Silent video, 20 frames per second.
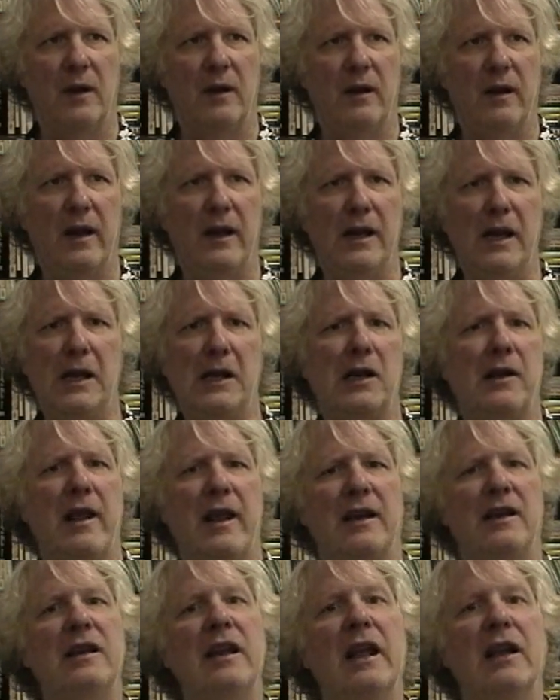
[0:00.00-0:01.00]
getting into
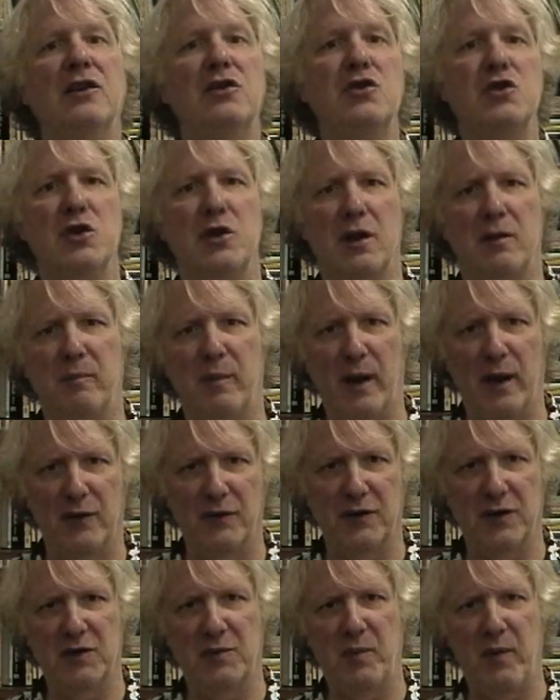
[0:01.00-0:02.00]
that tension that
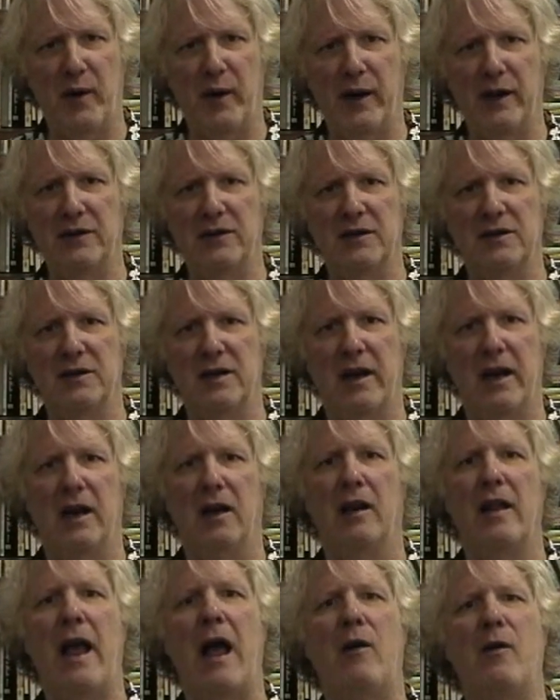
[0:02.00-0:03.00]
Bells experiences and
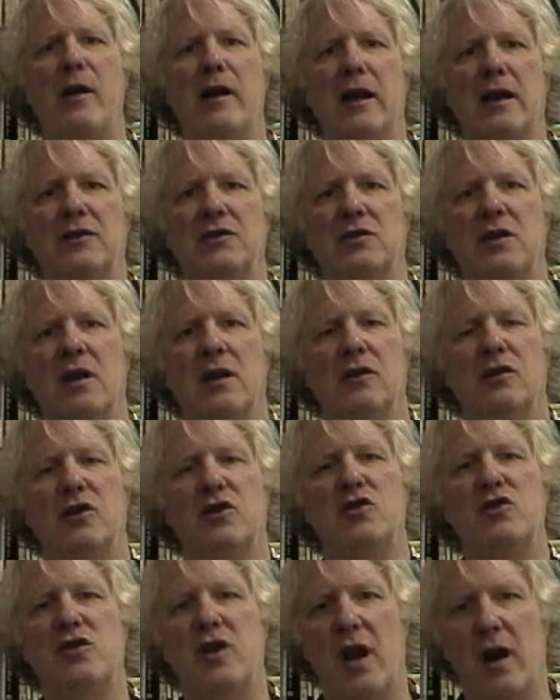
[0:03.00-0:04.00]
allowing us
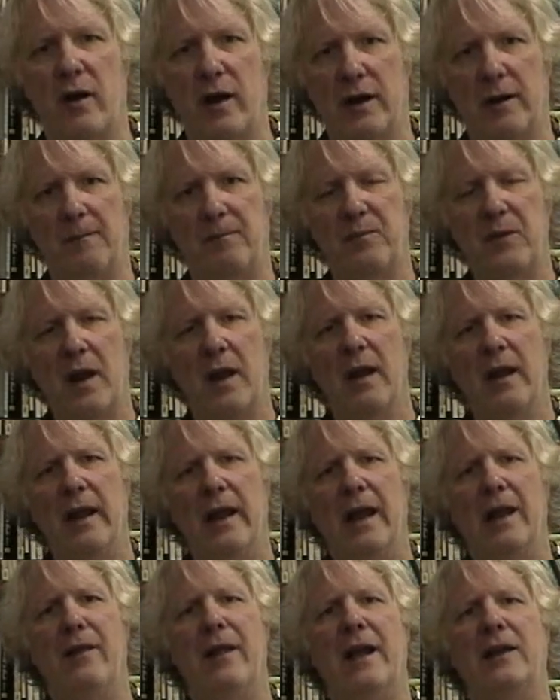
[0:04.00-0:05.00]
to share it.
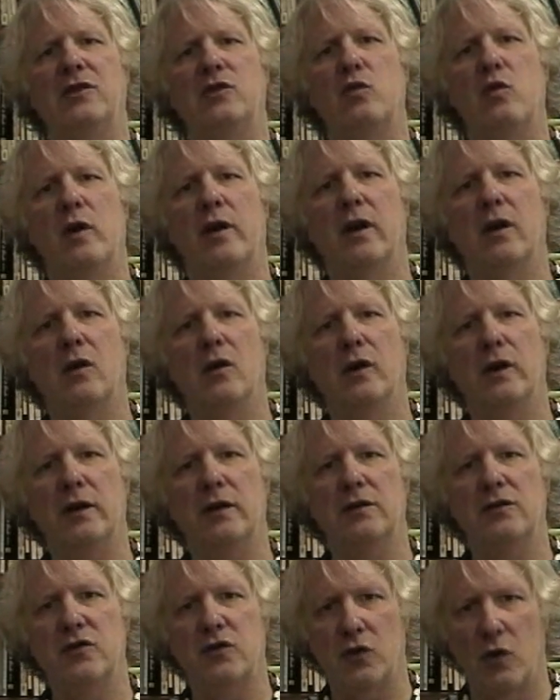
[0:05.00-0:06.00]
And that's what a
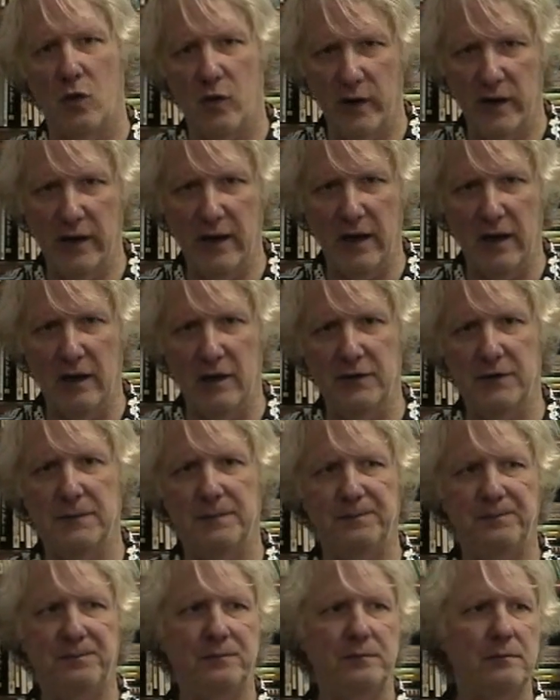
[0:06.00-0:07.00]
good story does.
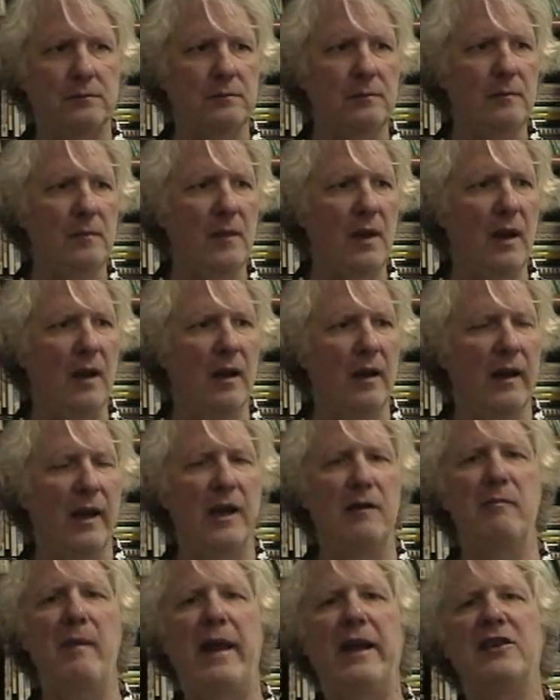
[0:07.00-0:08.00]

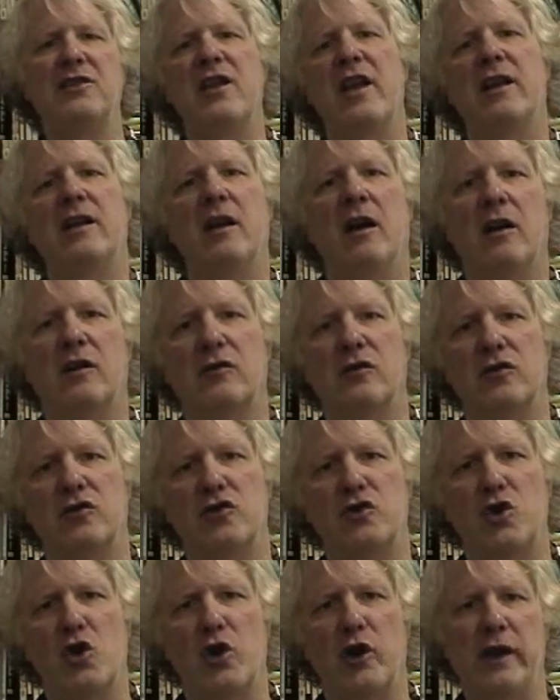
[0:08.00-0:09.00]
It makes that character's
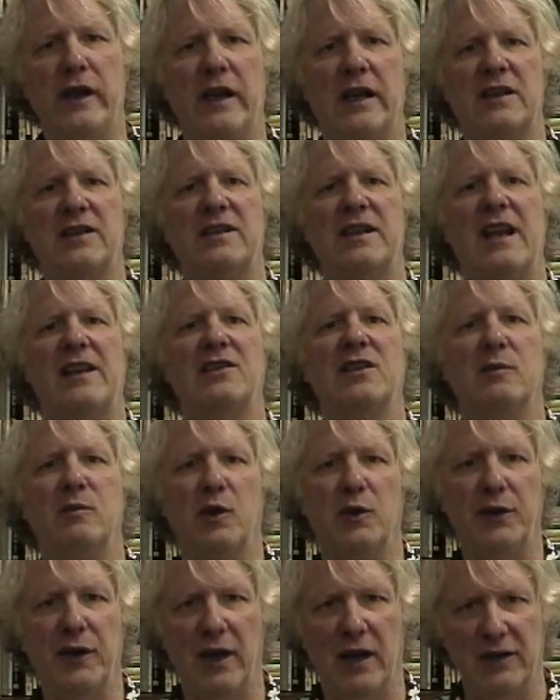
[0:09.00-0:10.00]
journey
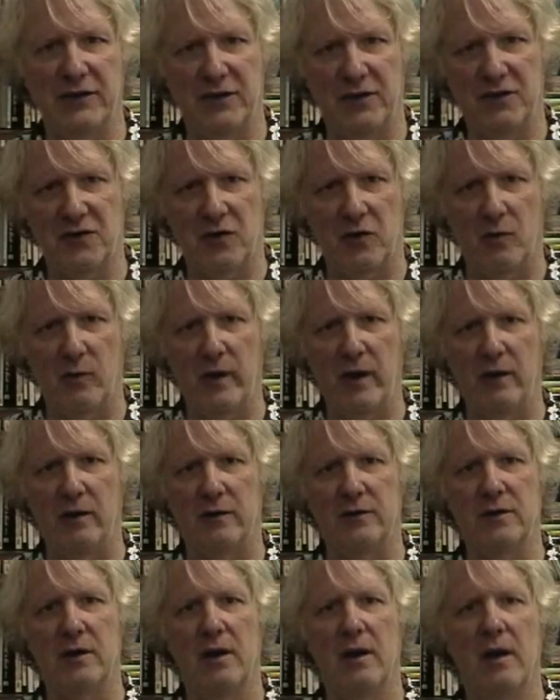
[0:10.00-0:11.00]
accessible to us as the
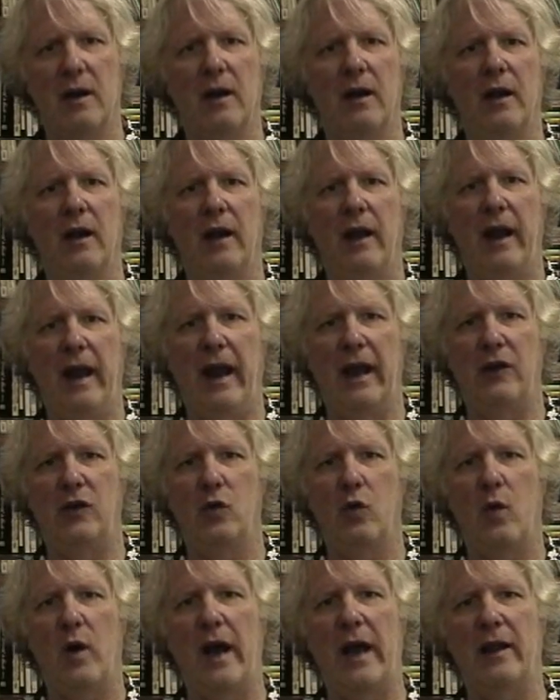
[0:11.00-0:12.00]
readers. And
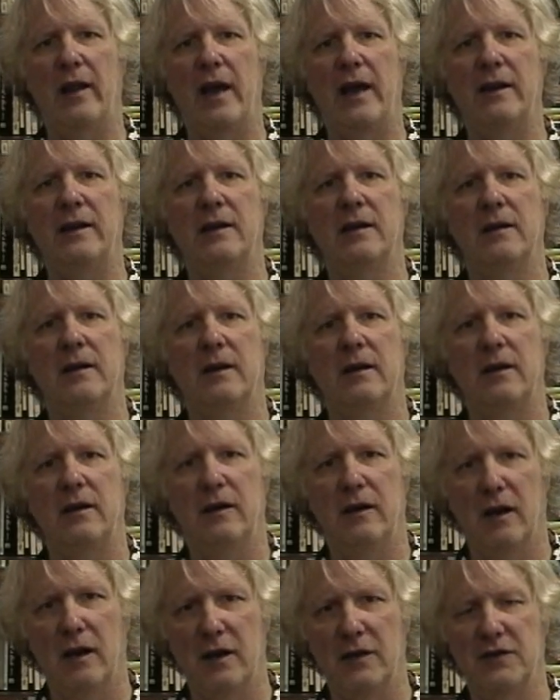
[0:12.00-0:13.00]
Twilight
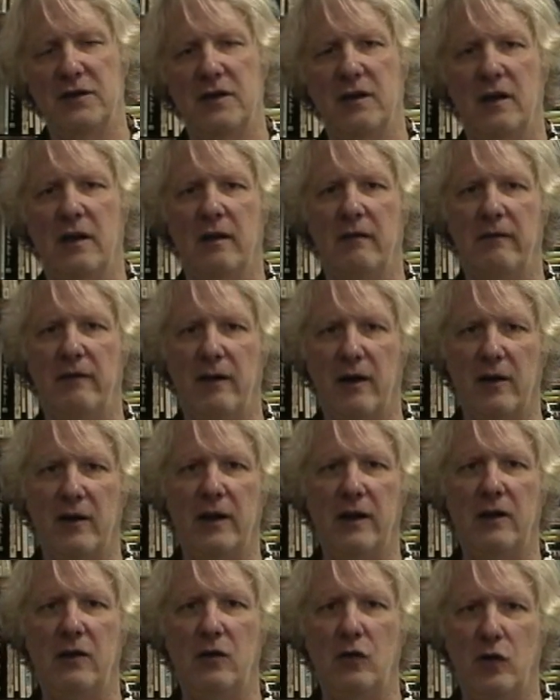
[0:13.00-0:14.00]
does a
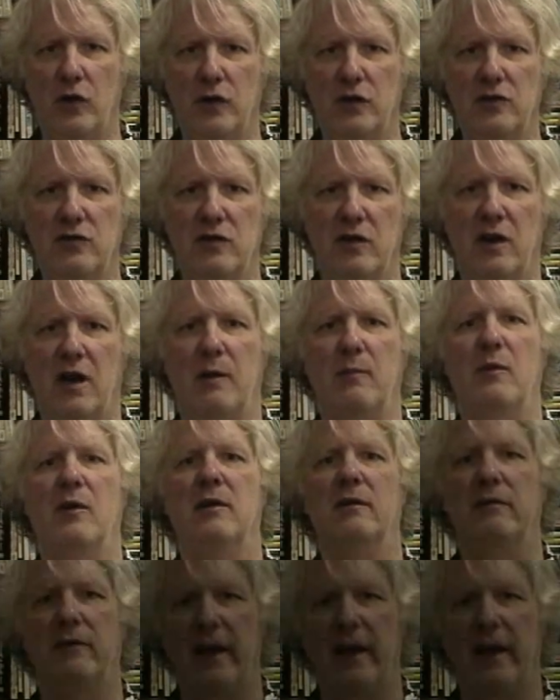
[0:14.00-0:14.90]
very good job of